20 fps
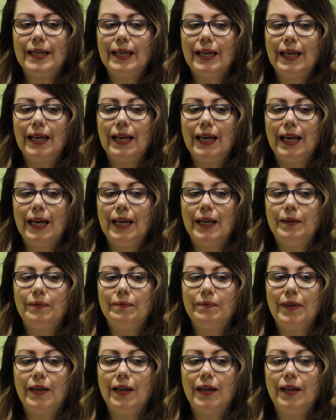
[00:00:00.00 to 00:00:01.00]

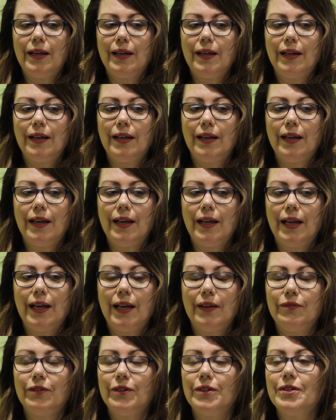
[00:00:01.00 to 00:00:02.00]

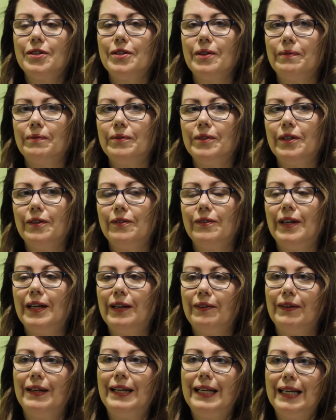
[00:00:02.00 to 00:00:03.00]
if there's something you're
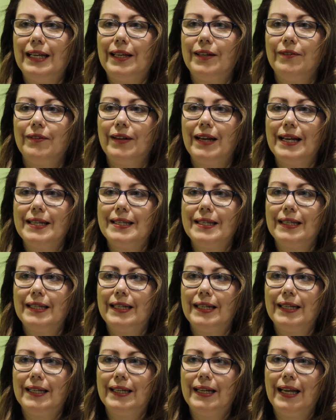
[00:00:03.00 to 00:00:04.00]
really, really
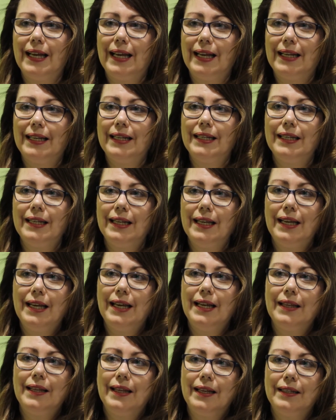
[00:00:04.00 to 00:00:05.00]
interested in
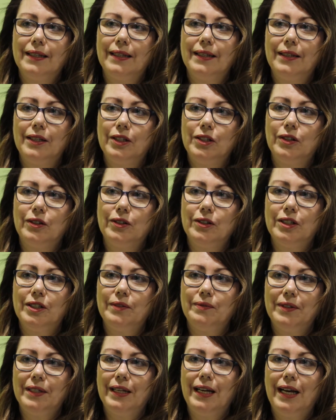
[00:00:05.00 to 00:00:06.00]
that the
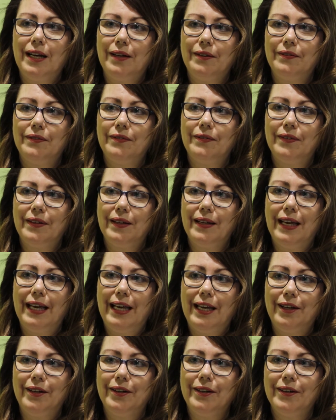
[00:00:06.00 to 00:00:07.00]
Junction would have
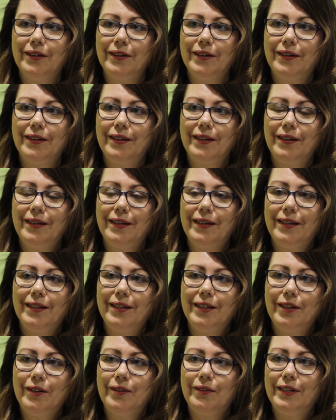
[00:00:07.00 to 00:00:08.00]
here,
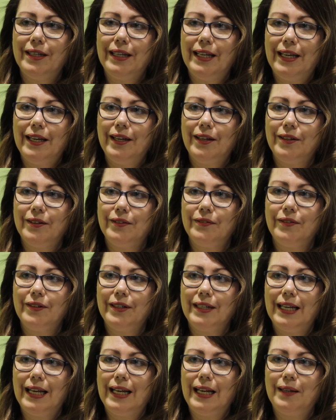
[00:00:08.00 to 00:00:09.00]
to cater for,
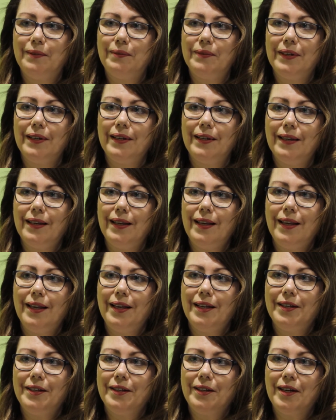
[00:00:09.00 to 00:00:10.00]
to help you,
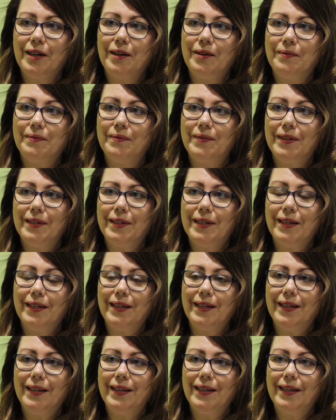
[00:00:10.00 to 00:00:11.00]
to come,
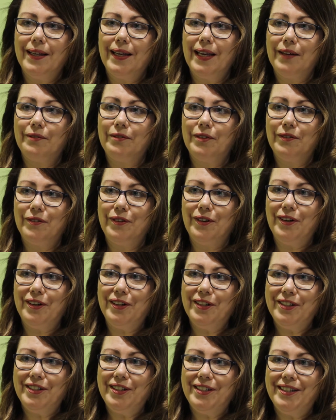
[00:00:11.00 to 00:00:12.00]
to get
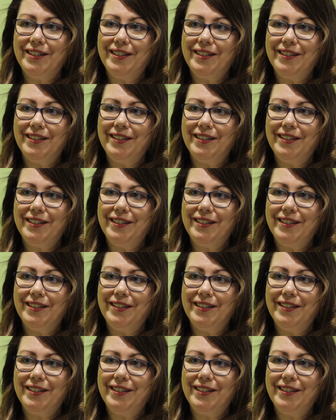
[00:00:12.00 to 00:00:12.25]
referred.